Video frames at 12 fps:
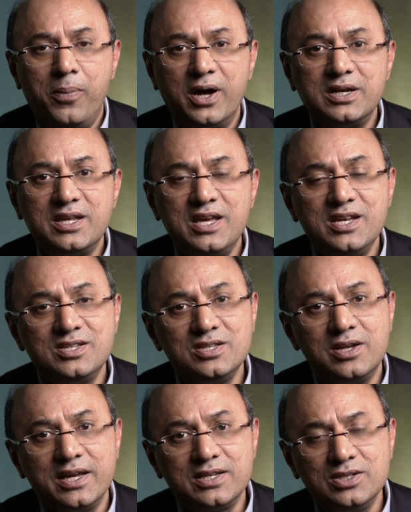But
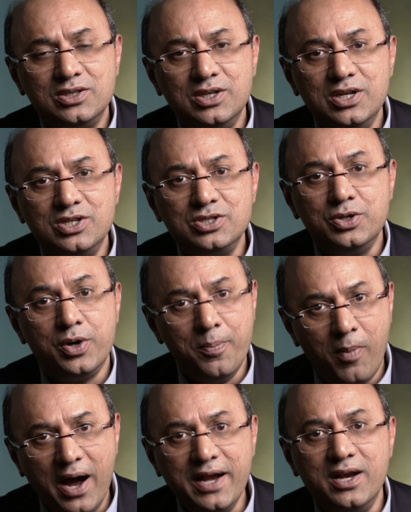cases like Satish
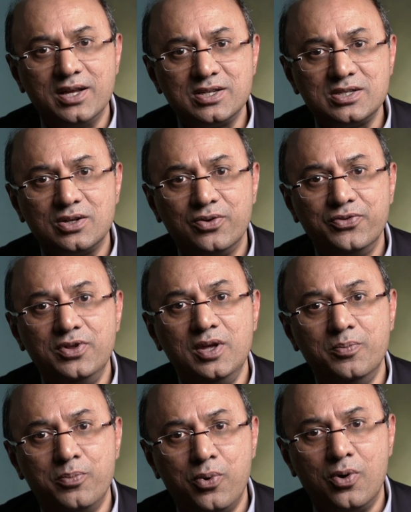remind us of the
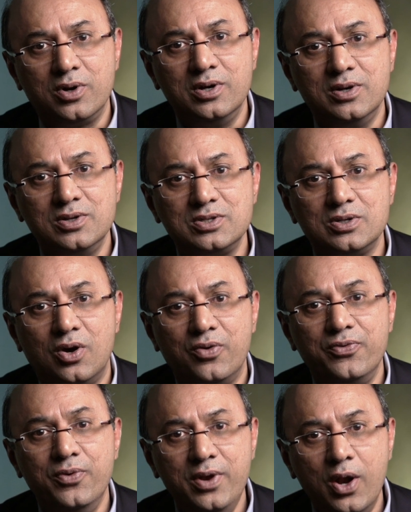importance
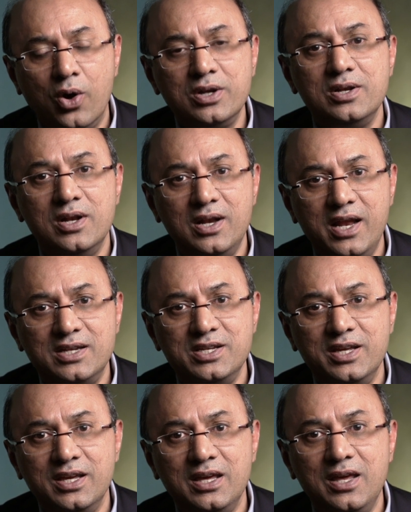of not
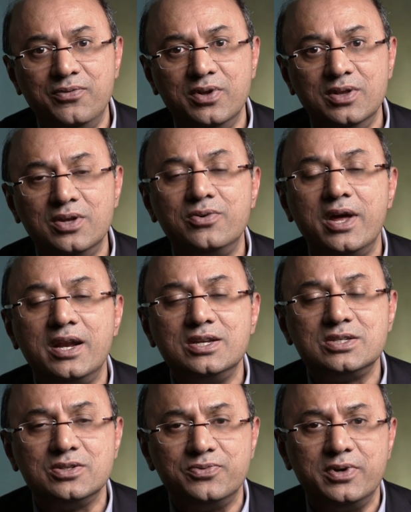letting even the
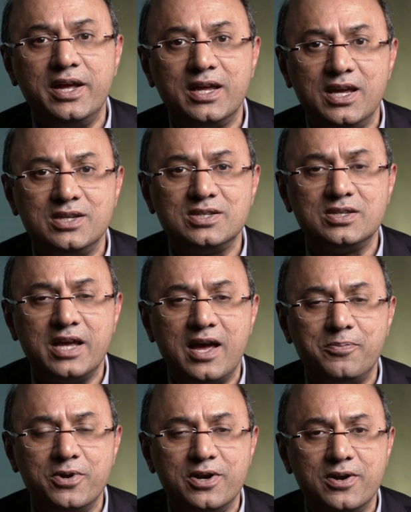rarest of rare cases
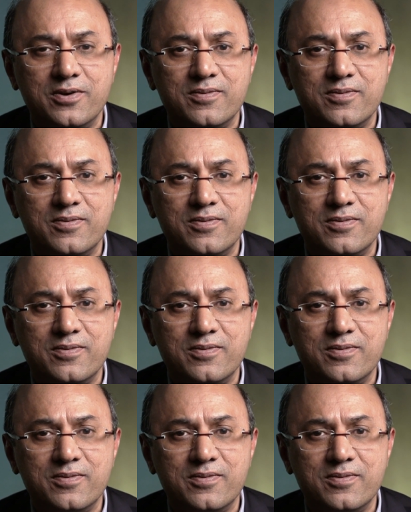happen.